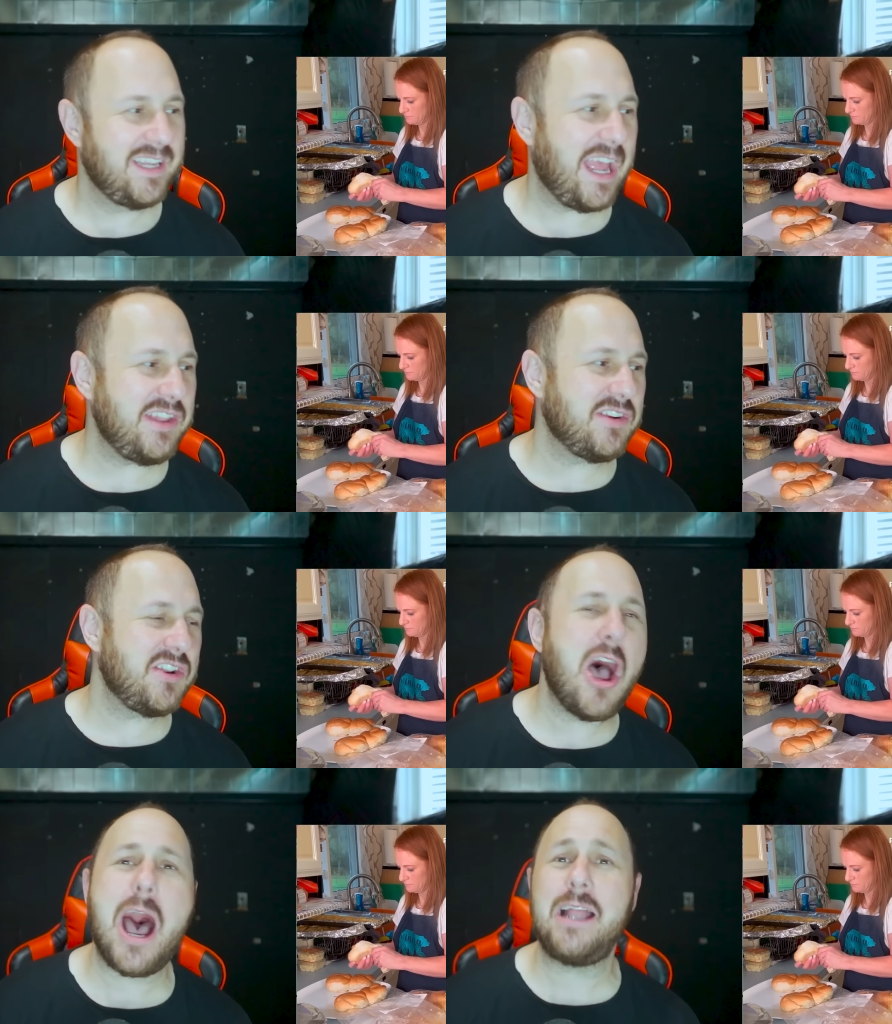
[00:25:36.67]
Speaker 1: And you're
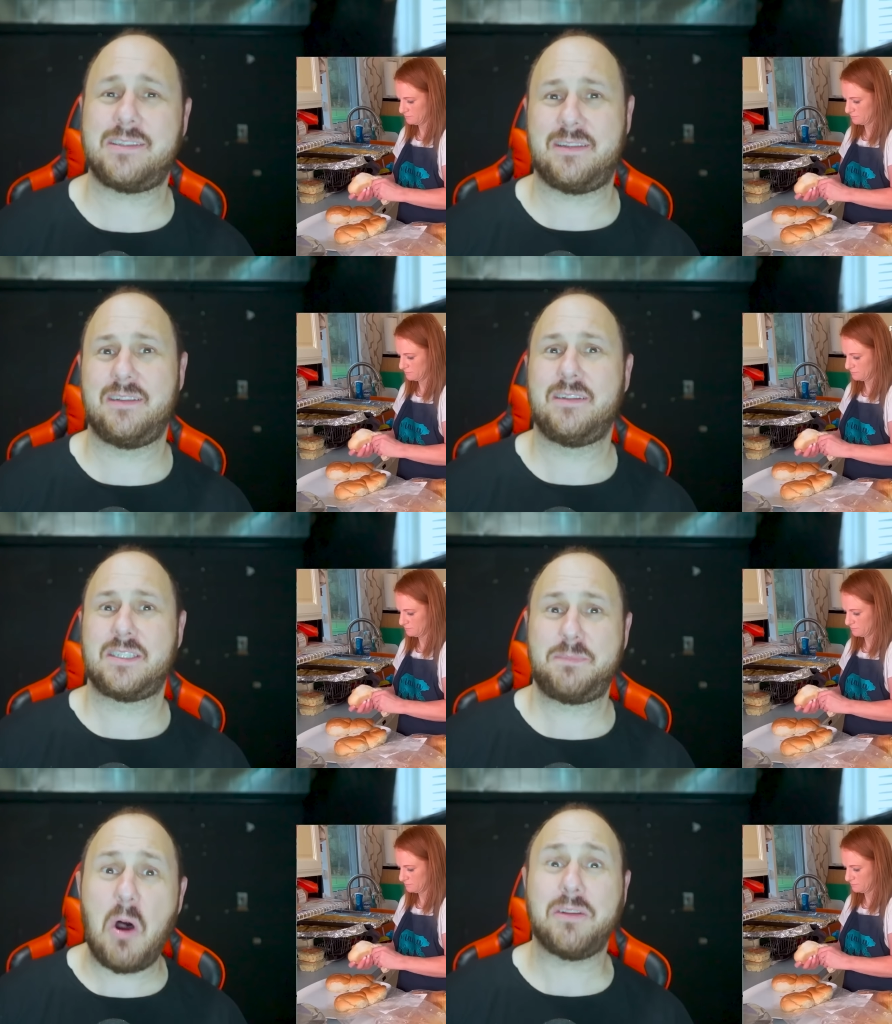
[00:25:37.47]
not
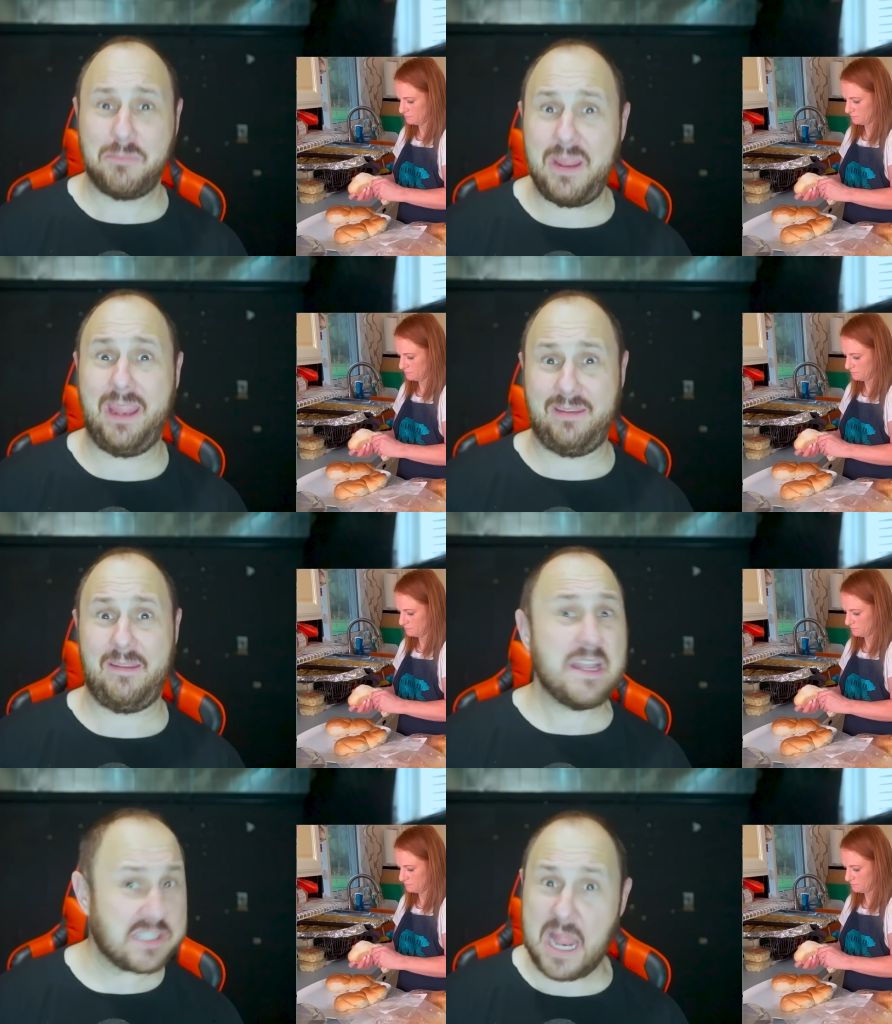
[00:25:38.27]
smoked meat.
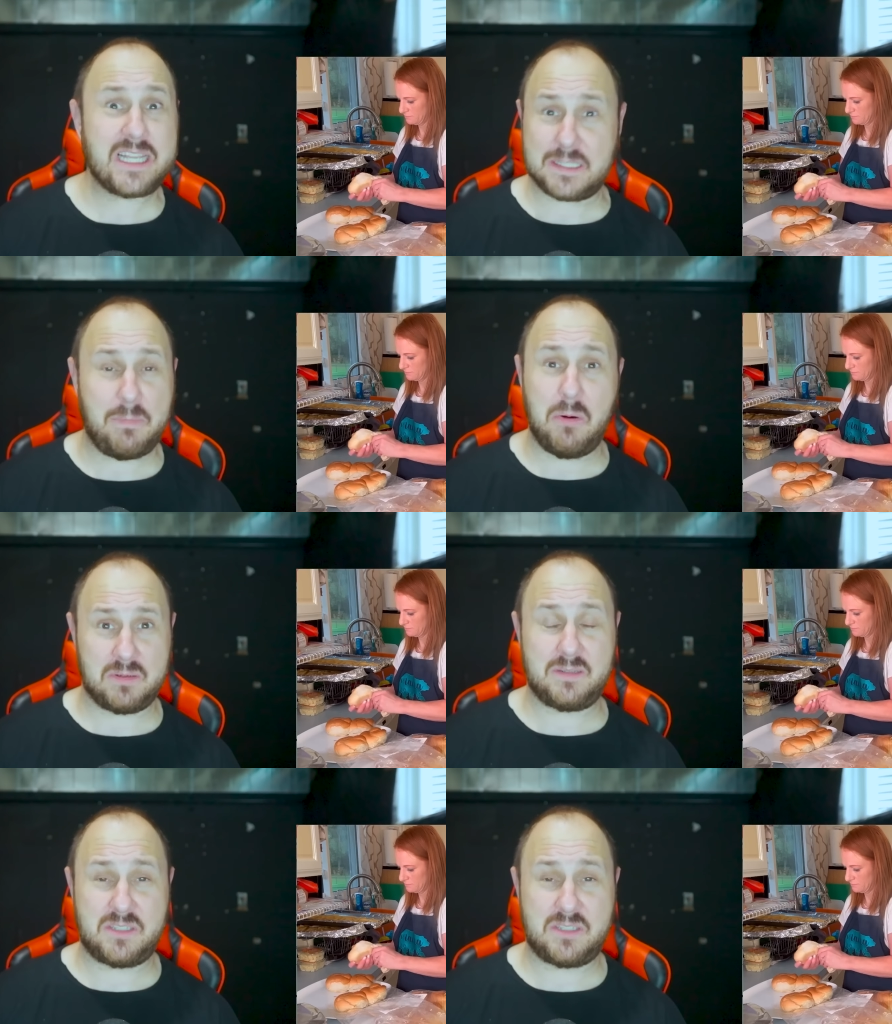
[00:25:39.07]
It's not smoked